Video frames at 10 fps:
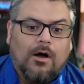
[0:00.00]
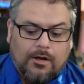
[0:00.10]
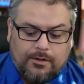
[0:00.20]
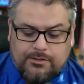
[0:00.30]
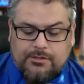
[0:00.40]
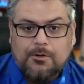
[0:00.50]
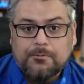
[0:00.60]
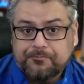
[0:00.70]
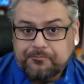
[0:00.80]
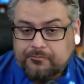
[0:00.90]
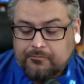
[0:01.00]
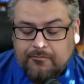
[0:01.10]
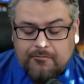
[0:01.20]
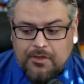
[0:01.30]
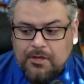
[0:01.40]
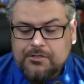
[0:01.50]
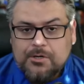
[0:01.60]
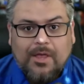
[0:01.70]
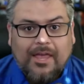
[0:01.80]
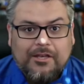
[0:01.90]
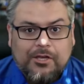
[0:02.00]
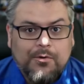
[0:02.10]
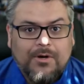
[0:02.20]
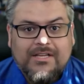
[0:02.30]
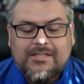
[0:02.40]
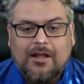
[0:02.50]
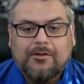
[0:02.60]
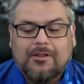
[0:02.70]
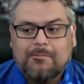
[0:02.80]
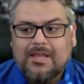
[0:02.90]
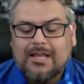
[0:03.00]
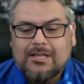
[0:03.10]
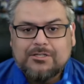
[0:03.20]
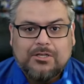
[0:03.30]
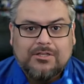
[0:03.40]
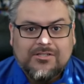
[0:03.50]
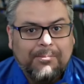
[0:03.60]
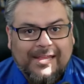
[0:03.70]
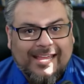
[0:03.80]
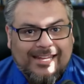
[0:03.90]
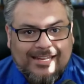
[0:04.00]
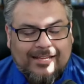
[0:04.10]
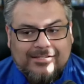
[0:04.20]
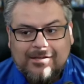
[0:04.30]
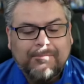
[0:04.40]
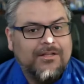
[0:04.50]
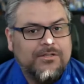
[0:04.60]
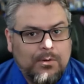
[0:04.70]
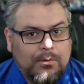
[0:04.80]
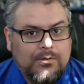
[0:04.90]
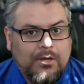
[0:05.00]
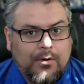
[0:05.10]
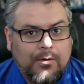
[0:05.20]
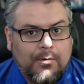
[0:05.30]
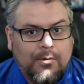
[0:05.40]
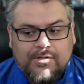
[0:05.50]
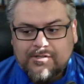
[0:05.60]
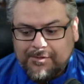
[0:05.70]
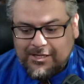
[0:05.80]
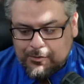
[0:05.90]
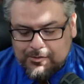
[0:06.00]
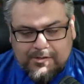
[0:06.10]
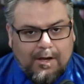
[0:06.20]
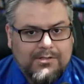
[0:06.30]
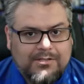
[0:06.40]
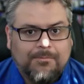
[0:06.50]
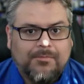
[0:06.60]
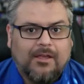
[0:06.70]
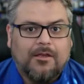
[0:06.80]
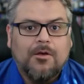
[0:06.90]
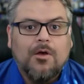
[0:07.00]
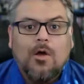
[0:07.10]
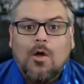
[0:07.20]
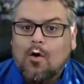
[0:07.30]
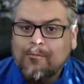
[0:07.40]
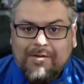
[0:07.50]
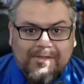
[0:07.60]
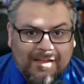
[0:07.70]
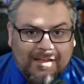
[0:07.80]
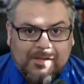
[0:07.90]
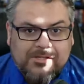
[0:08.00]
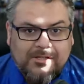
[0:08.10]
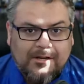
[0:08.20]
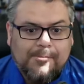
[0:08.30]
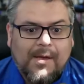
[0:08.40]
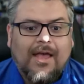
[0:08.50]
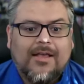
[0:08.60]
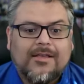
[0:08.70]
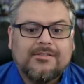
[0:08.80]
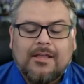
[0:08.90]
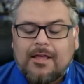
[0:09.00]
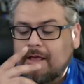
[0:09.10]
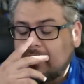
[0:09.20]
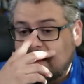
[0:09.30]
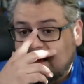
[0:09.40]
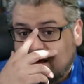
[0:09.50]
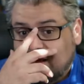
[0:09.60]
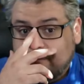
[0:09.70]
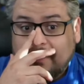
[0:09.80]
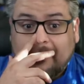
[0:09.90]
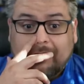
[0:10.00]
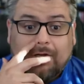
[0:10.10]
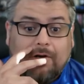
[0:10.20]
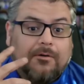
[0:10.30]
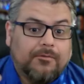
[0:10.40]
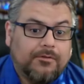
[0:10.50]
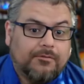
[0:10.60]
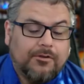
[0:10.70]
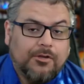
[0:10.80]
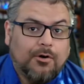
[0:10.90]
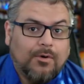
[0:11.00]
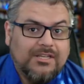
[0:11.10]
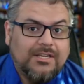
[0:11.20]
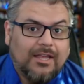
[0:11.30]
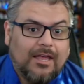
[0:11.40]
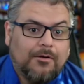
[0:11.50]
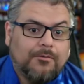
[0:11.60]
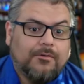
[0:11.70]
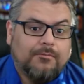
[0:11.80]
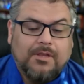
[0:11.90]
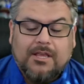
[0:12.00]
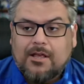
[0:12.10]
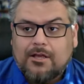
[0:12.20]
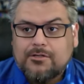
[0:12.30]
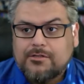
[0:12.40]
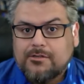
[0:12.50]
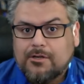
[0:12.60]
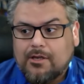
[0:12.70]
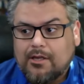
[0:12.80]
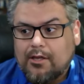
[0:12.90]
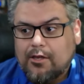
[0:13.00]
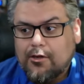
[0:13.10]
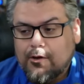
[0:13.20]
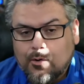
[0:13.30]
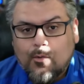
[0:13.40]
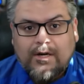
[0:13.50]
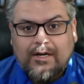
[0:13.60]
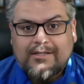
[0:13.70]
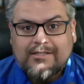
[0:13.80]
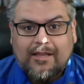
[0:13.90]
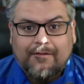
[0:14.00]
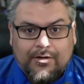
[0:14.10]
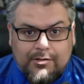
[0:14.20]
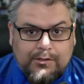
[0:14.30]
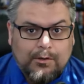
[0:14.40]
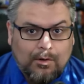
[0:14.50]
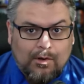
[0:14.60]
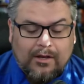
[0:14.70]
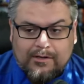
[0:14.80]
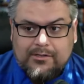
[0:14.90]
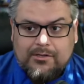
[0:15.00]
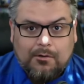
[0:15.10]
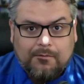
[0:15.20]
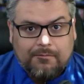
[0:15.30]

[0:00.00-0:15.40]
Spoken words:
So again, you reached out to them because something told you, or something you saw something, or maybe they have mentioned it in the past, that you're reaching out because you're wanting to see if they're still looking to solve